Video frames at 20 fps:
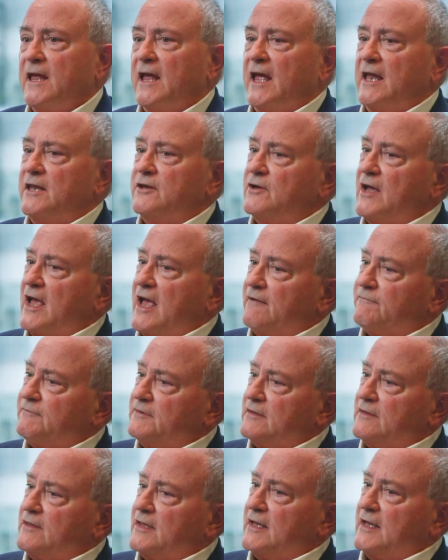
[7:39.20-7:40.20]
and you have
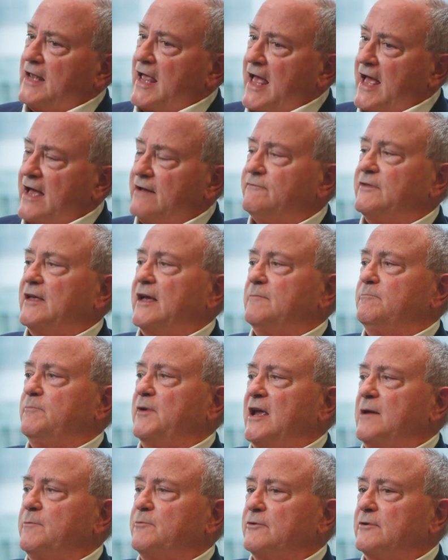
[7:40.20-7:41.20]
to then have that
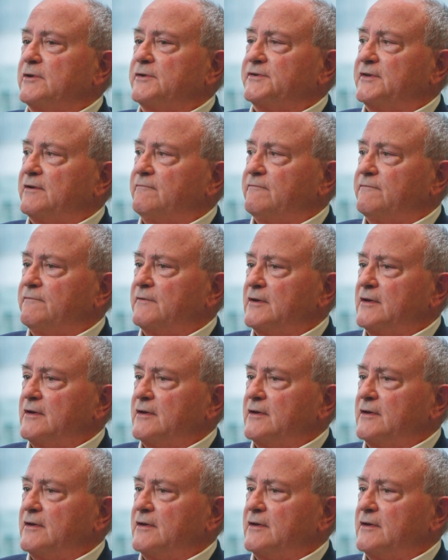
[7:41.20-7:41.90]
paper or some